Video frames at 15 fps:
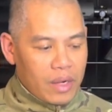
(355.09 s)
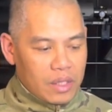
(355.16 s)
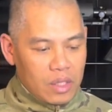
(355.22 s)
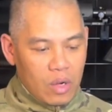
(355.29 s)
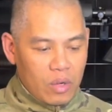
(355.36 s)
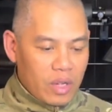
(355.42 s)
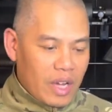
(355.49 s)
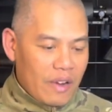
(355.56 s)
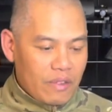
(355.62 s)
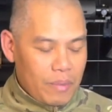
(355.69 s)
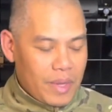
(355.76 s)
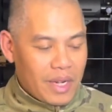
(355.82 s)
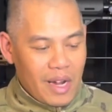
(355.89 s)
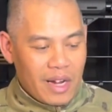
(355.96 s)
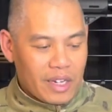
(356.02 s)
So you got to
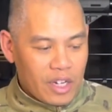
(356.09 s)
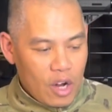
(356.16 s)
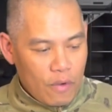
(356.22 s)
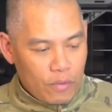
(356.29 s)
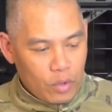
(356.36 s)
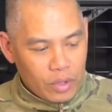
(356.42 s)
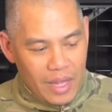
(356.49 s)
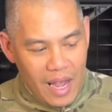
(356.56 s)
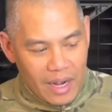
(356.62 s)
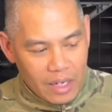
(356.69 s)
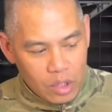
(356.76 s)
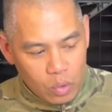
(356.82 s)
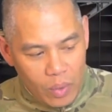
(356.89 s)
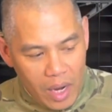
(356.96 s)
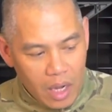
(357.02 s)
be kind of careful of that
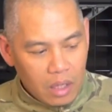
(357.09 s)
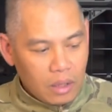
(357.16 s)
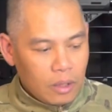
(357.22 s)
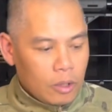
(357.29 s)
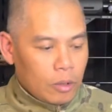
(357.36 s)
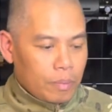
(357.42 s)
as well.